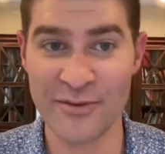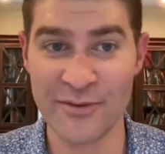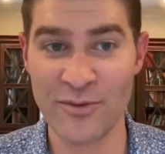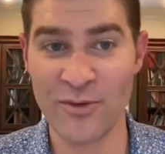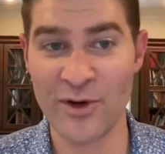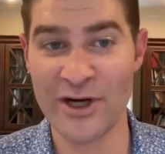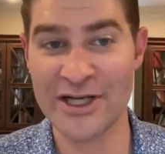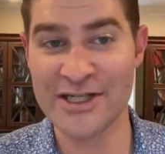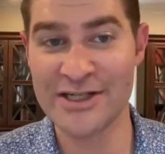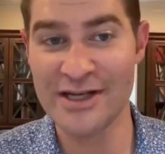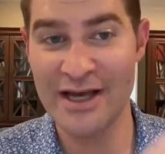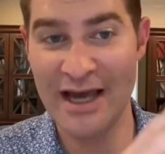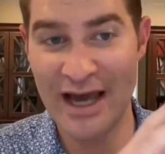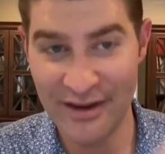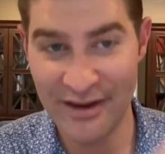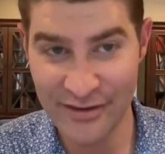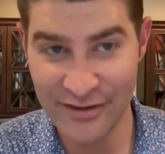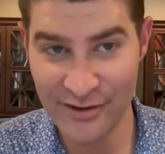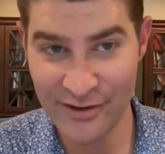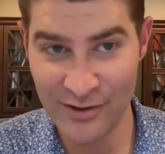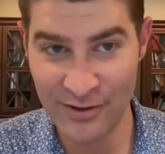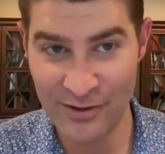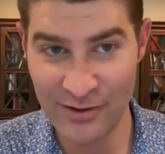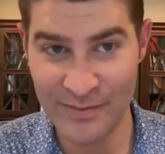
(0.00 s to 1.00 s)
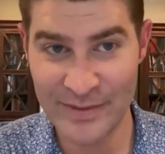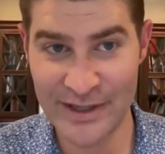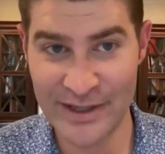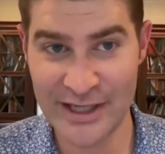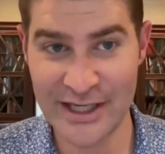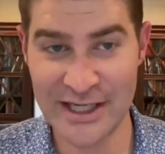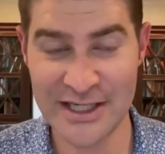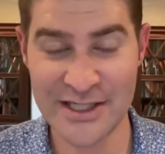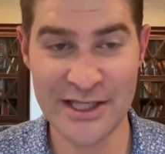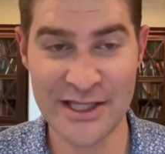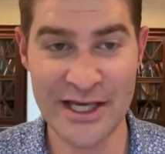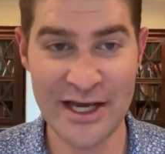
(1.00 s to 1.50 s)
from what's ethical,
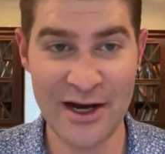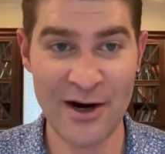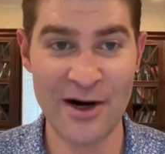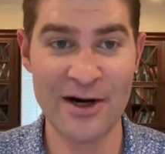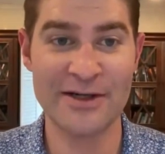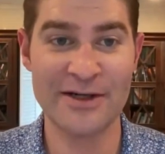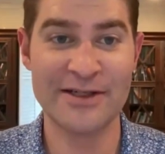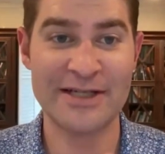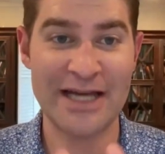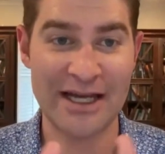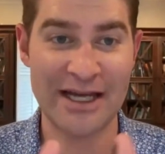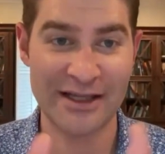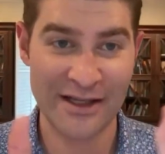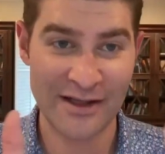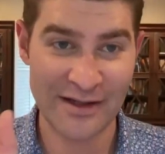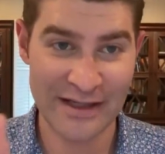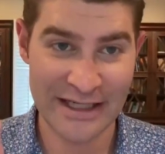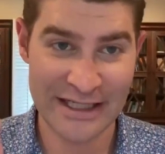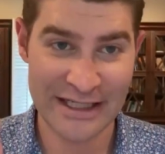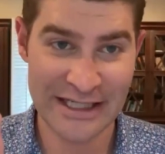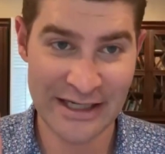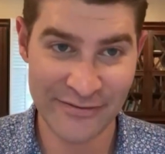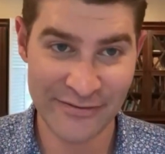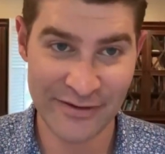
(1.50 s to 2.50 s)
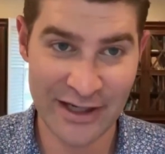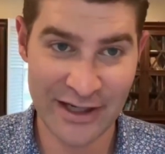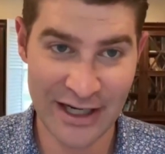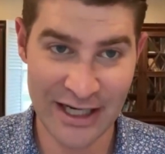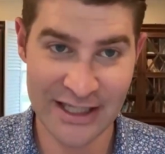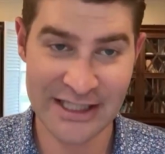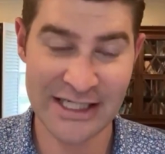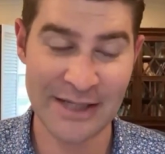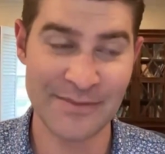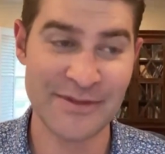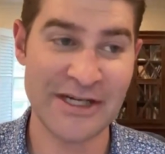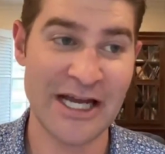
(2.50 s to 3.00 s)
because they are technically different
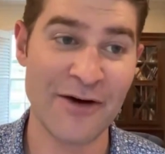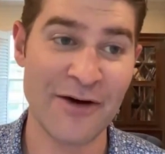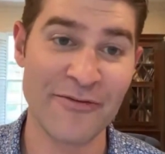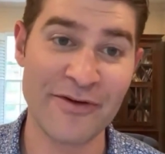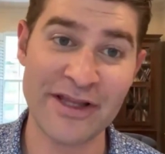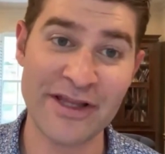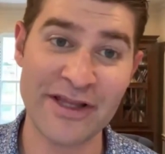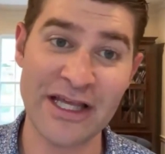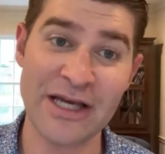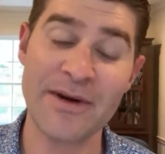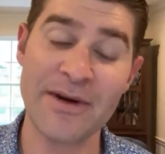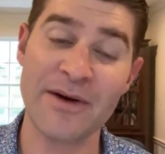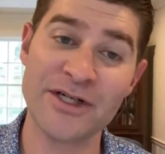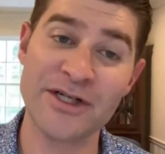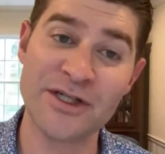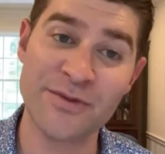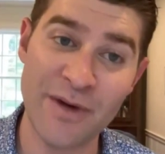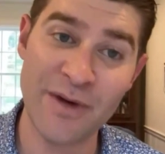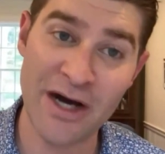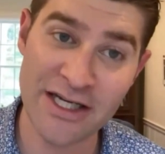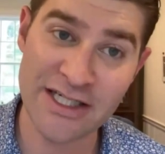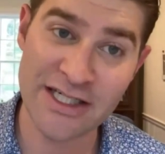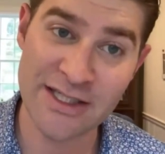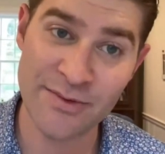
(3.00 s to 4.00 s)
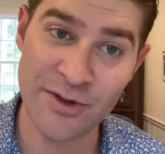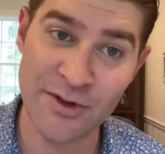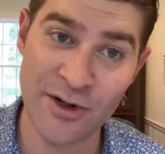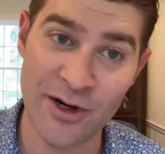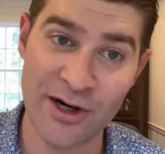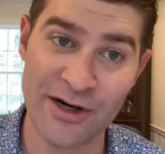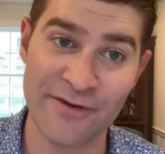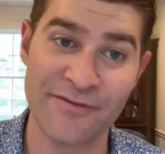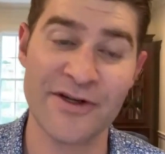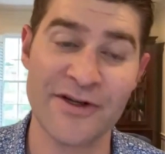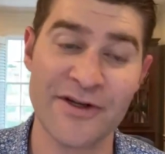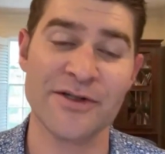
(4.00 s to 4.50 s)
concepts. Now, if we think about responsible
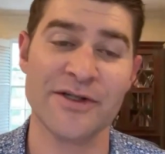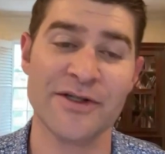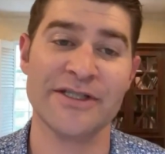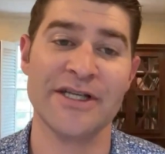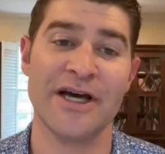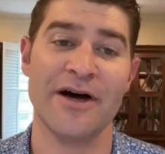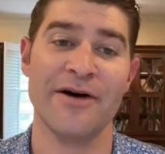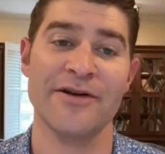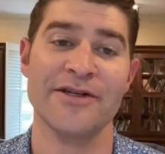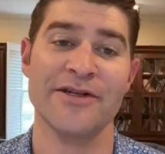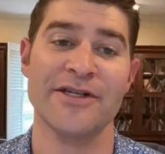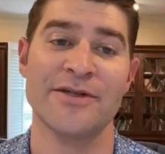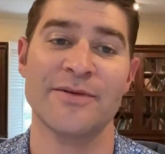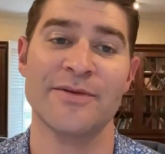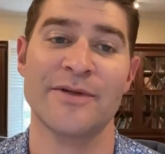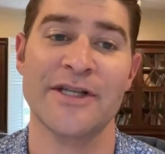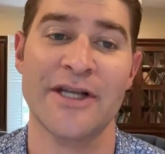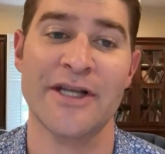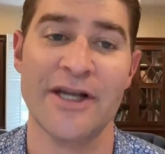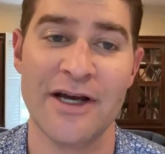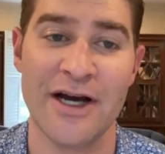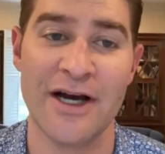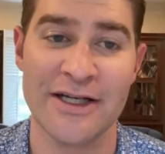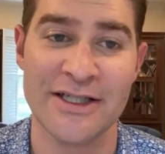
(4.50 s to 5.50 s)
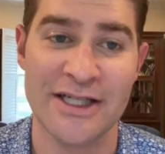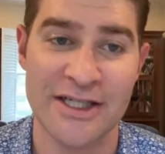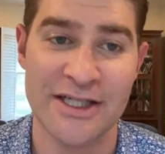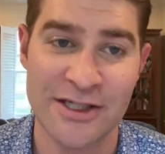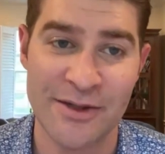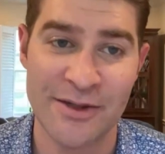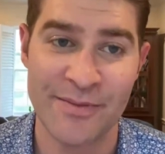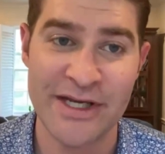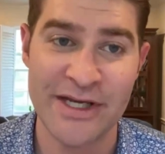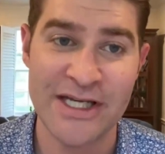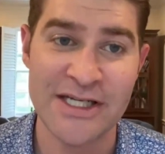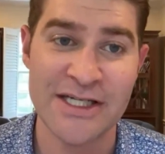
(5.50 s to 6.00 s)
artificial intelligence within the
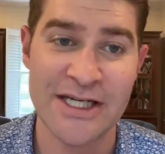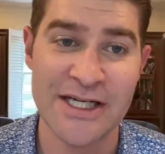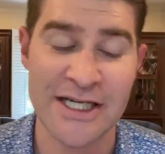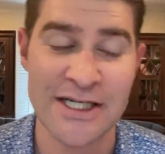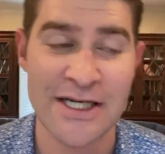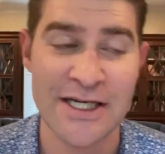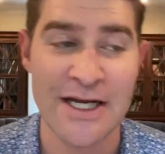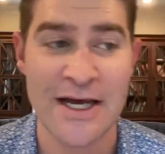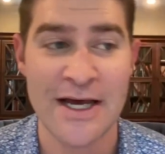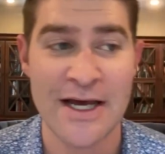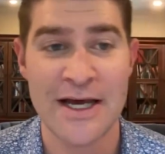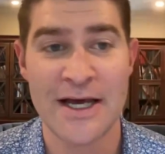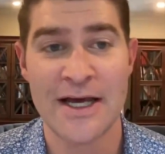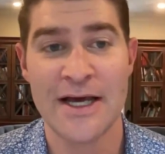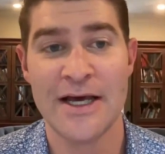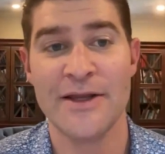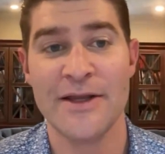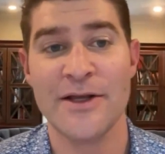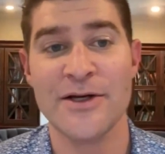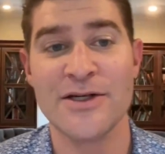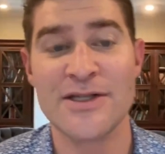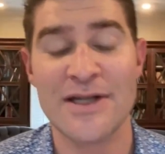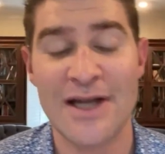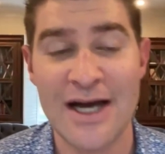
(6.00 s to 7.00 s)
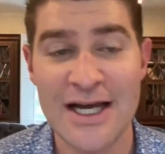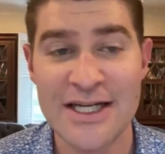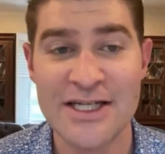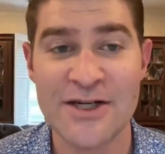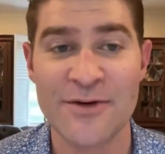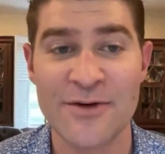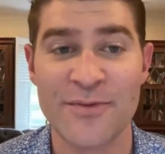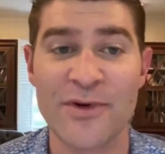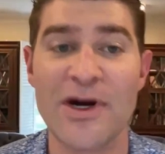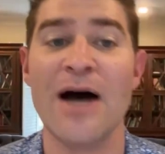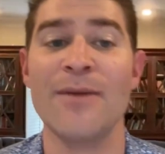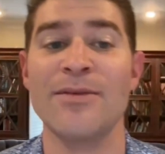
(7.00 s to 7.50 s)
context of business, there's
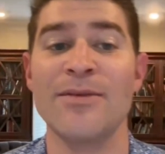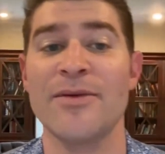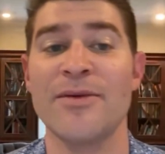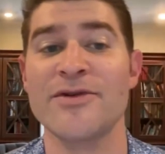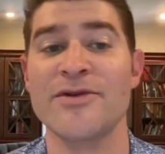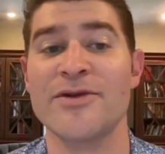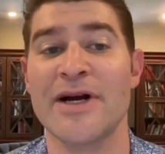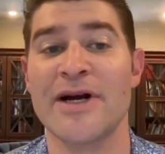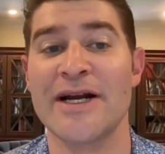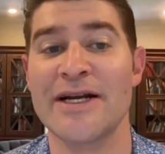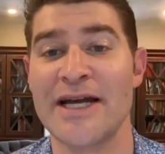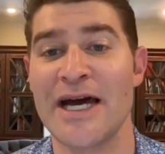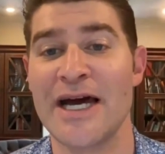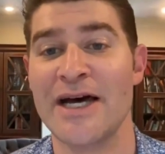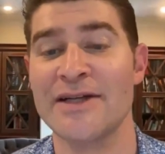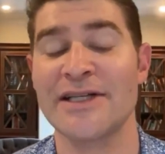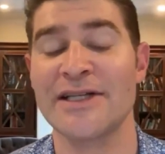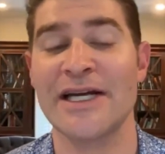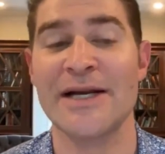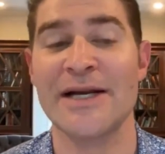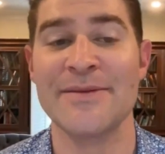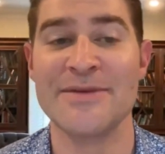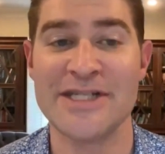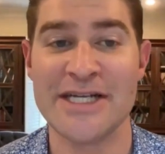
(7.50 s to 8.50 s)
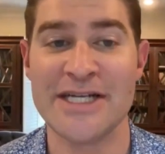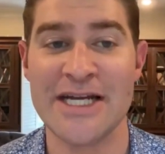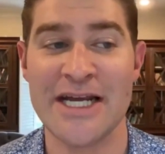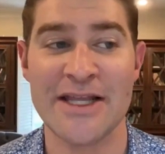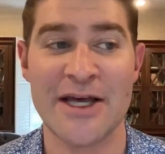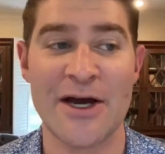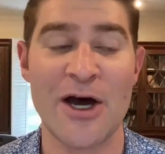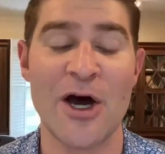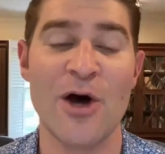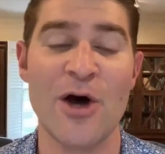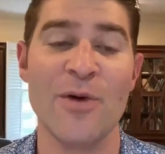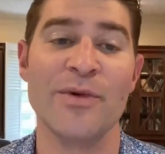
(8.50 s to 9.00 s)
lots of problems right now that I'm
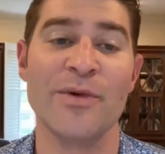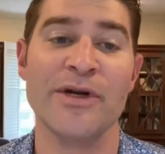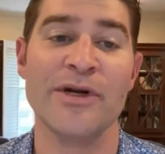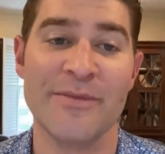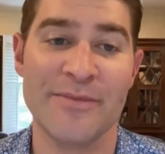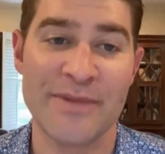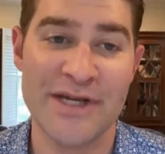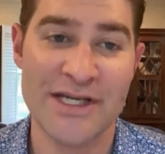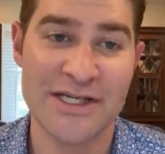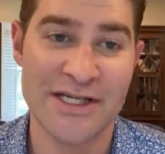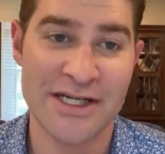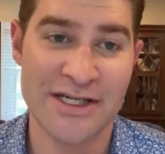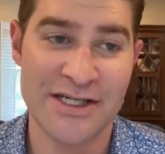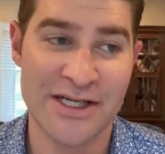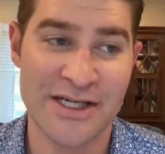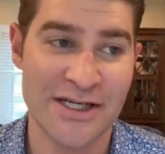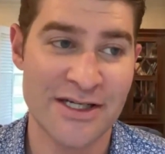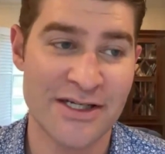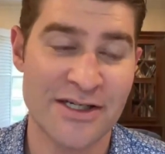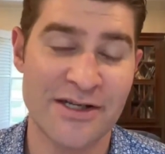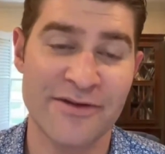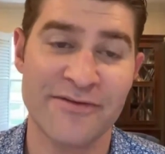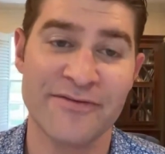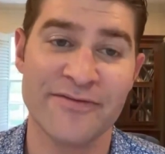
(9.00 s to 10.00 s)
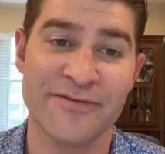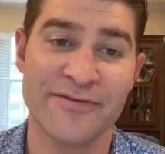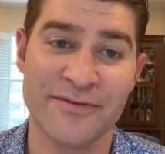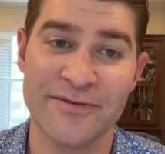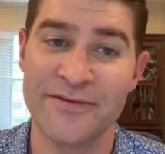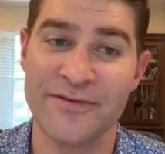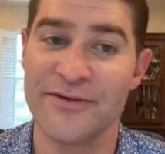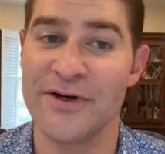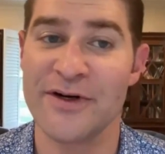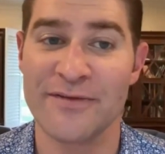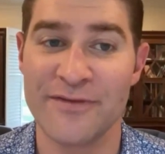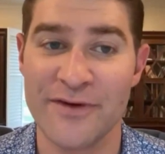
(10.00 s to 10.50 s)
seeing that open up businesses to,
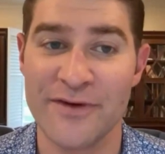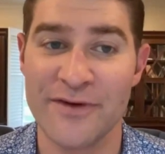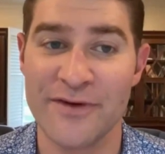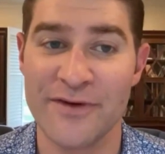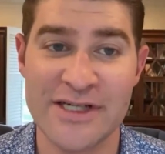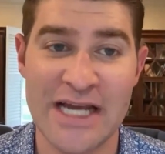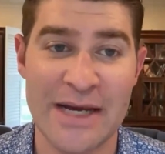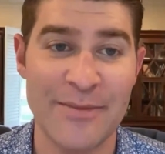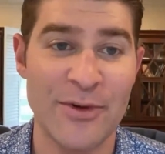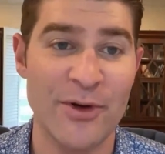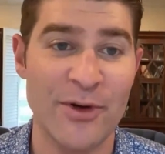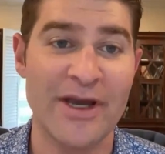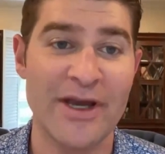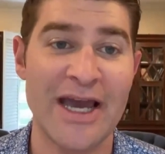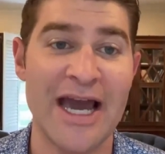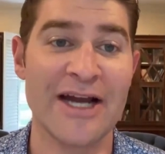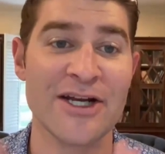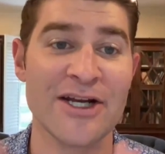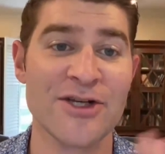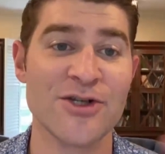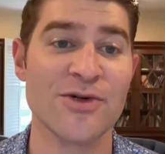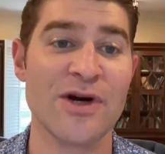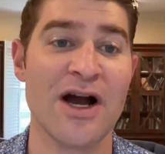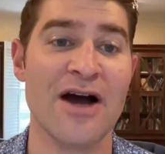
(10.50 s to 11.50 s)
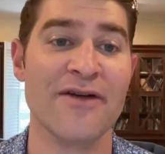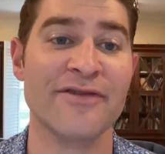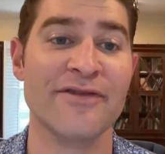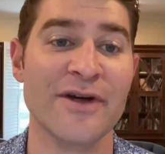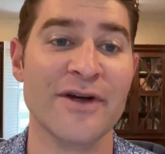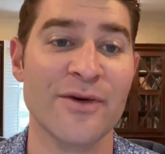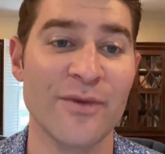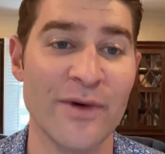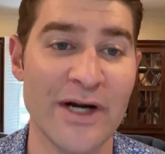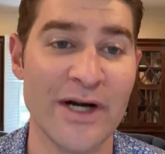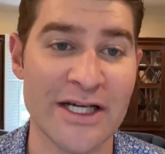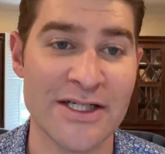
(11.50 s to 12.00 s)
for example,
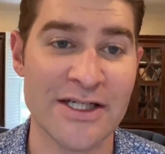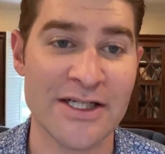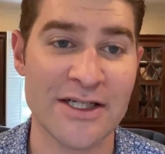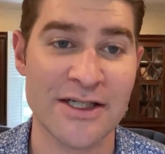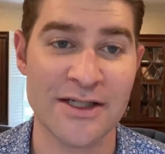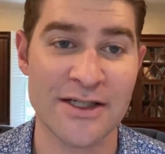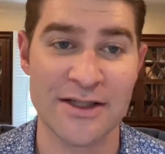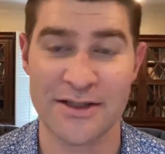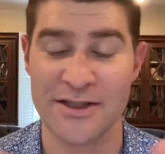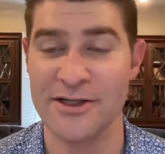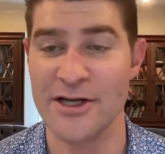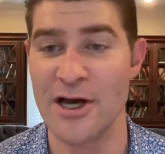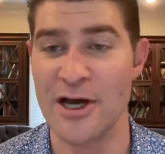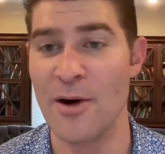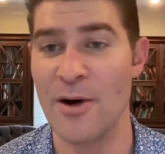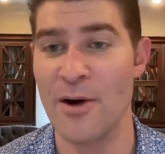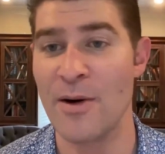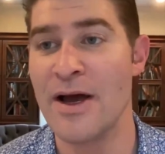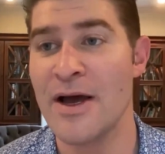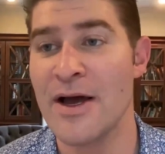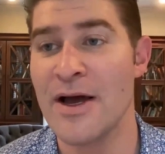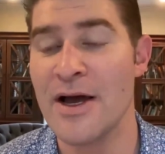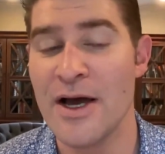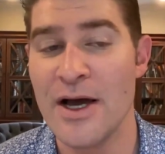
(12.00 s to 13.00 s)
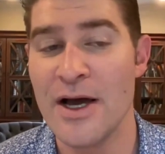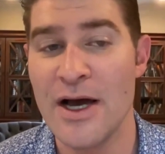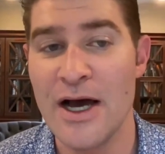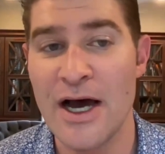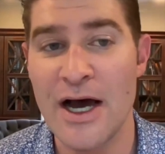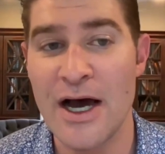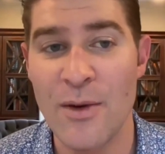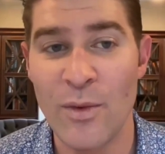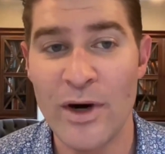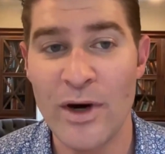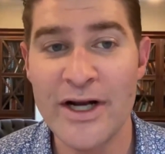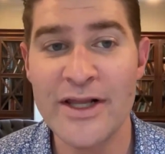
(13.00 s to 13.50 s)
catastrophic risk. So
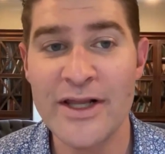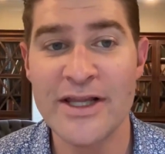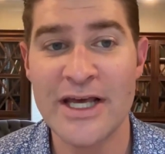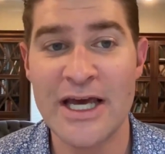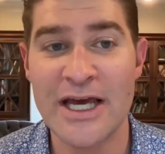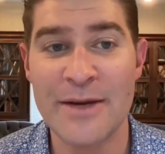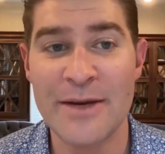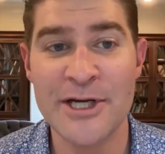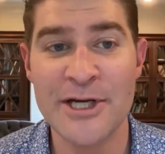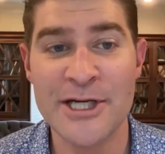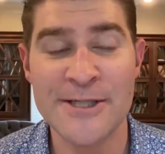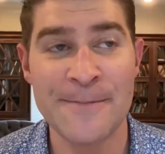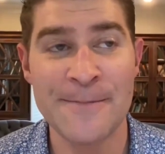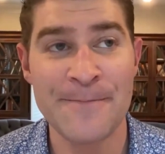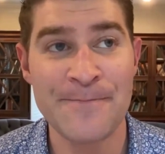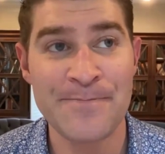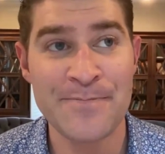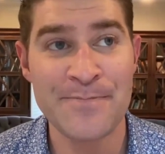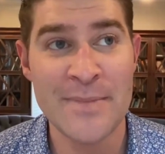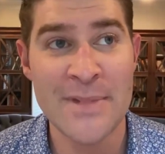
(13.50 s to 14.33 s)
one of them is